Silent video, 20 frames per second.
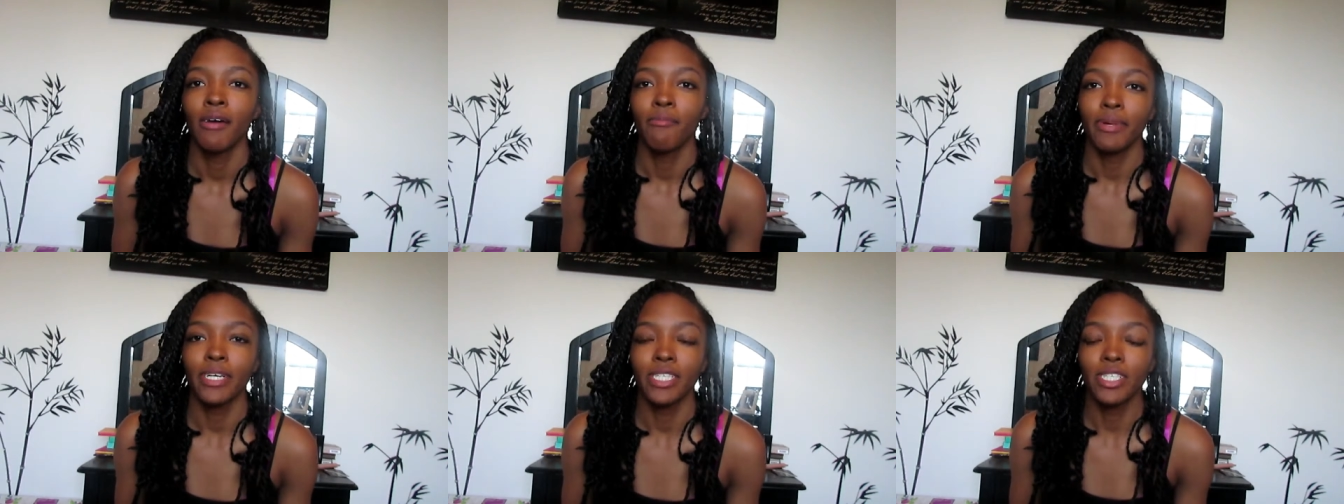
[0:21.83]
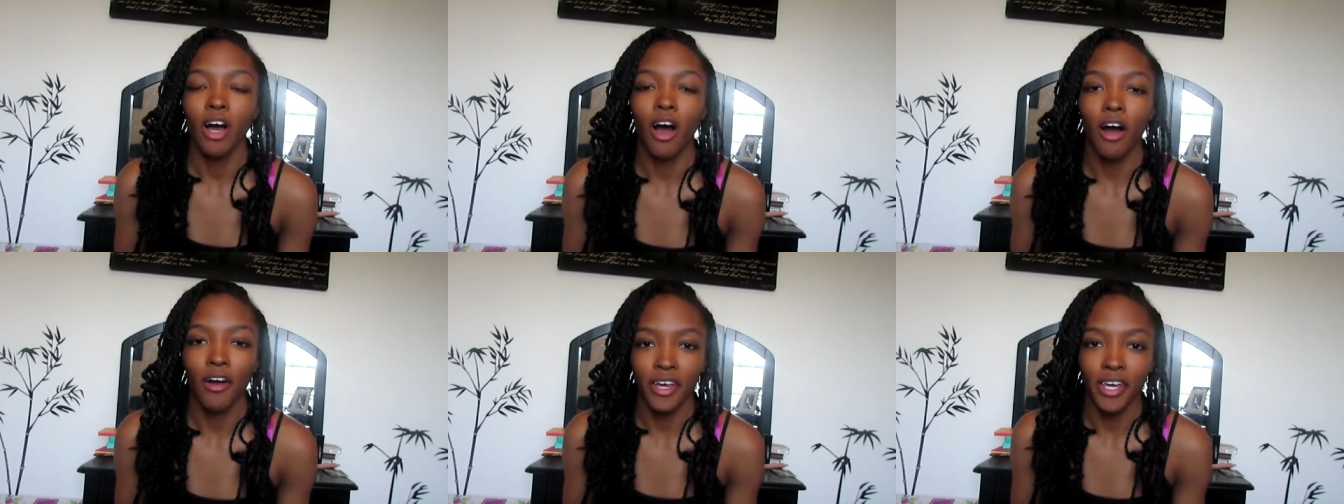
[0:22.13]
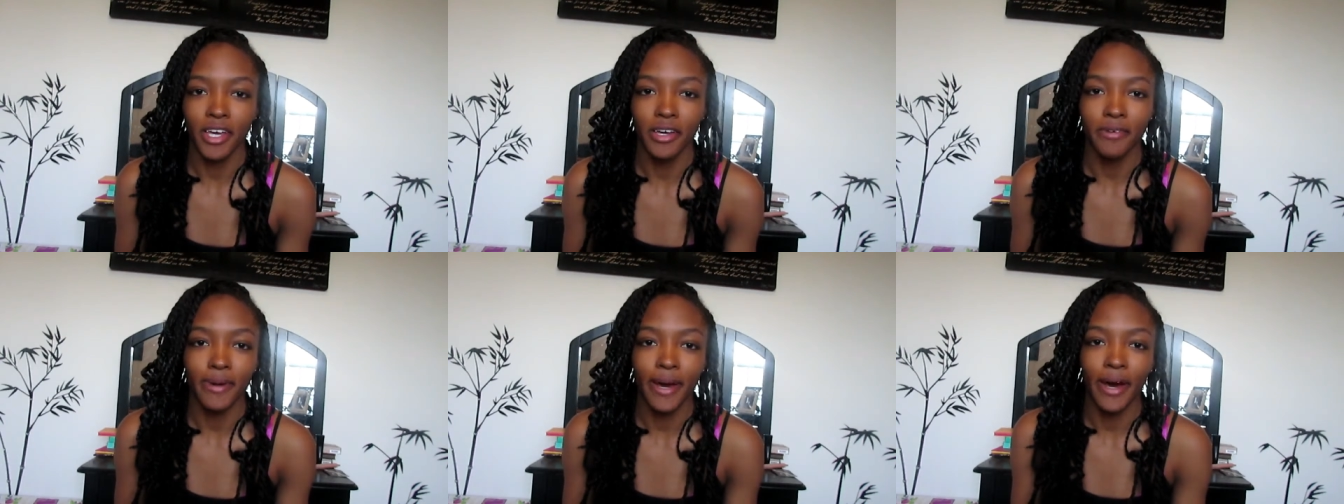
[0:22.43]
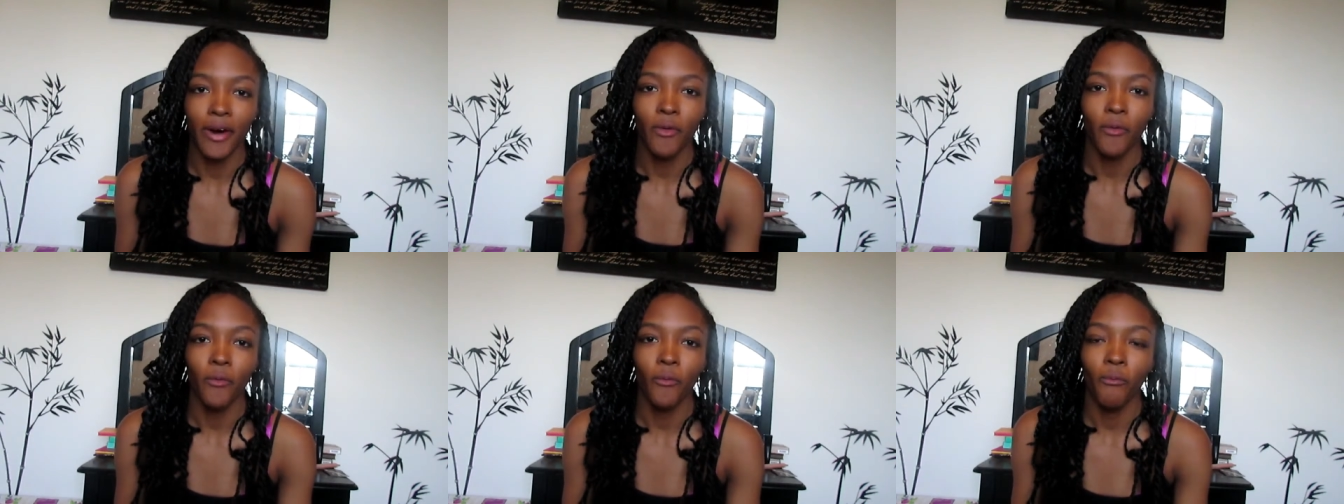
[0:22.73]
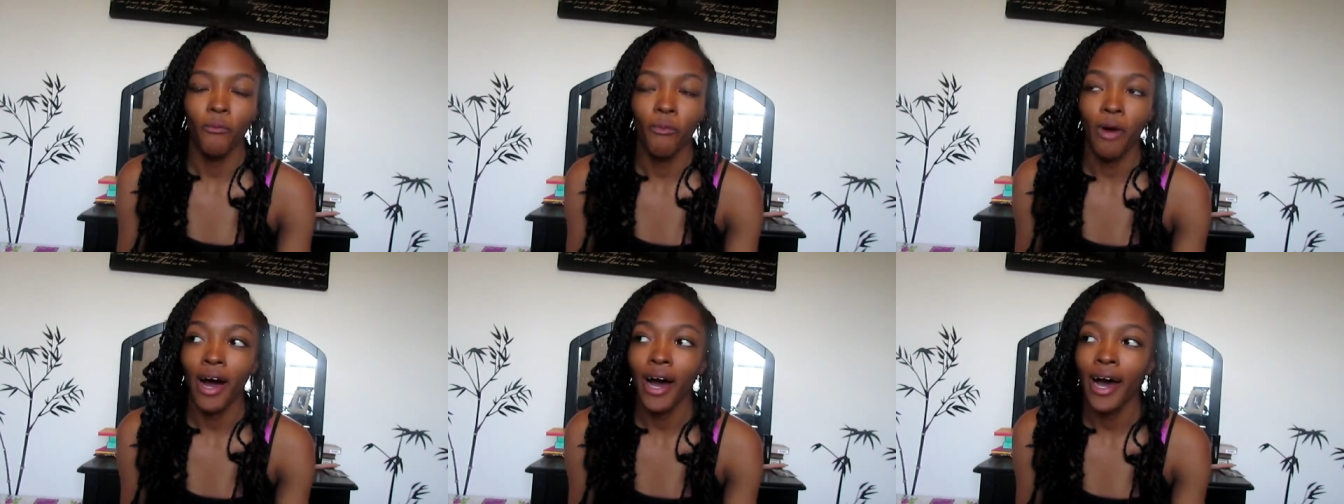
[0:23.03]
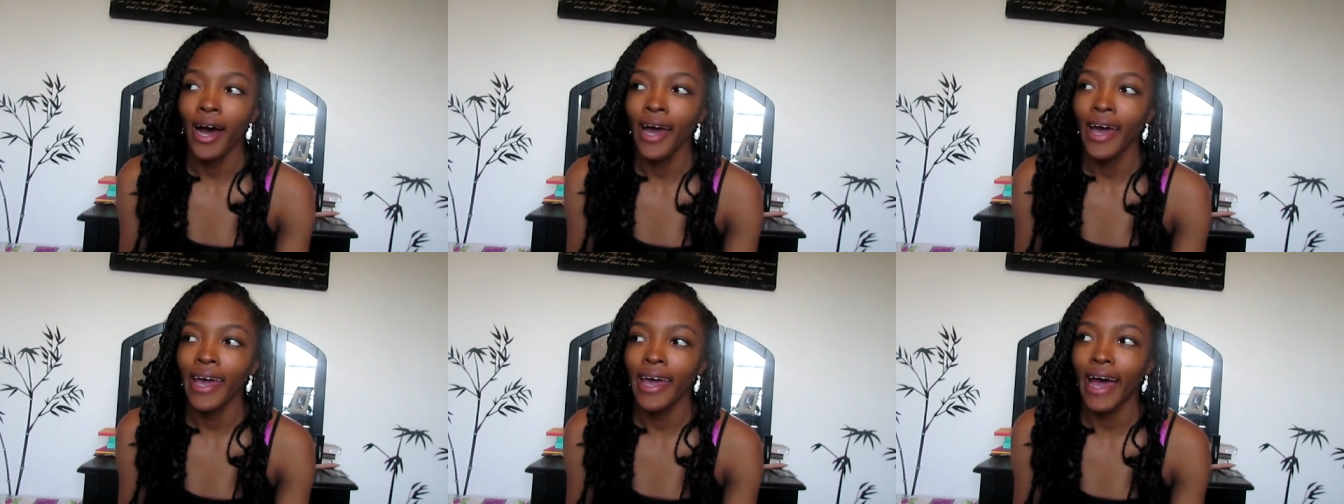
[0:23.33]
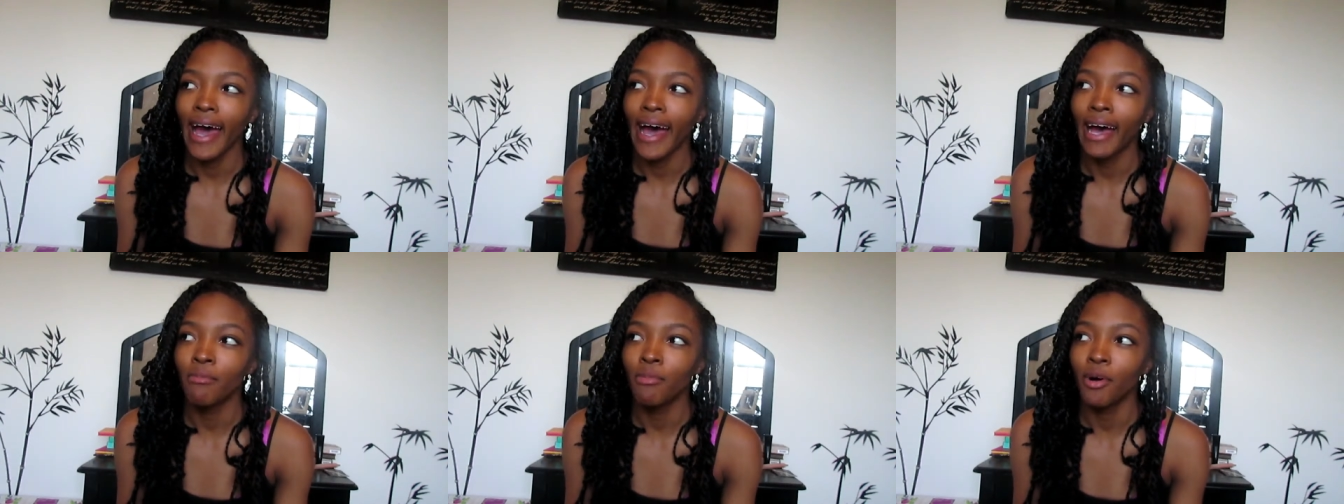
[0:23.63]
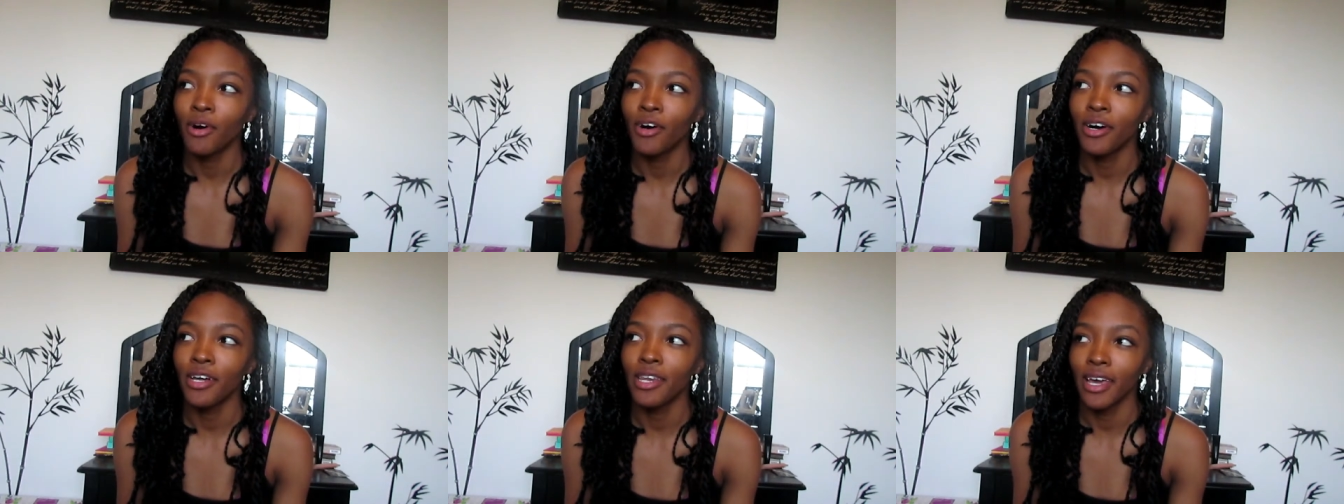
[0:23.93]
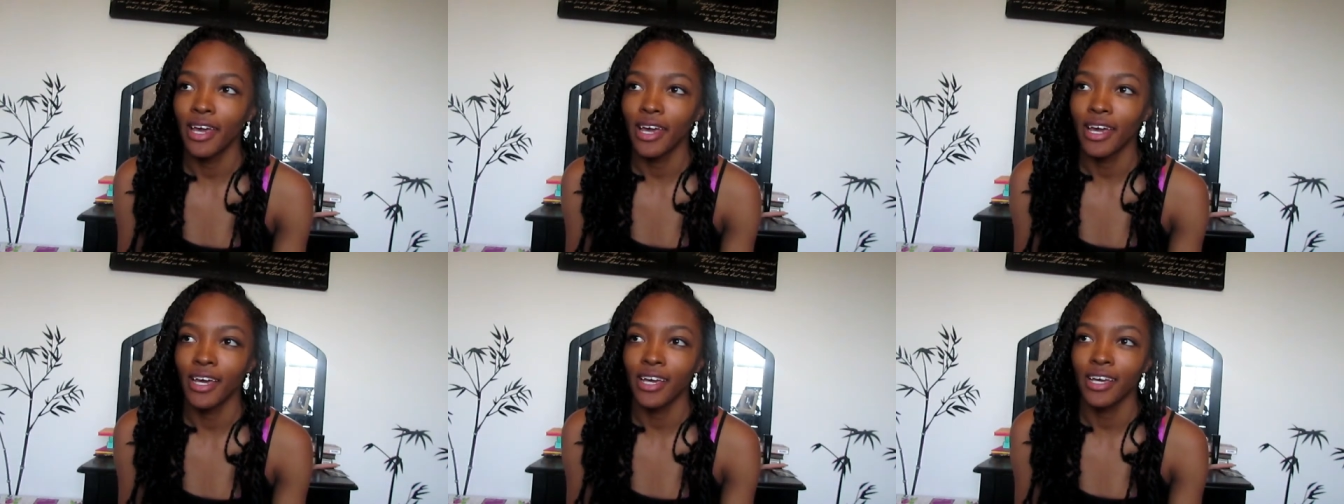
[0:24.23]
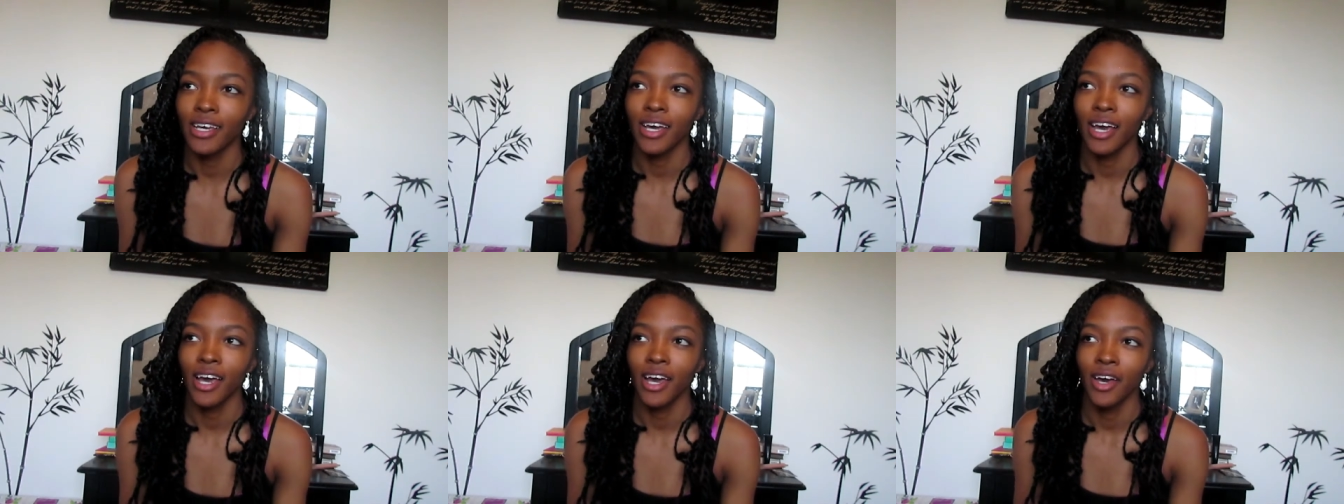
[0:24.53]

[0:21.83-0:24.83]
be talking about why I'm on a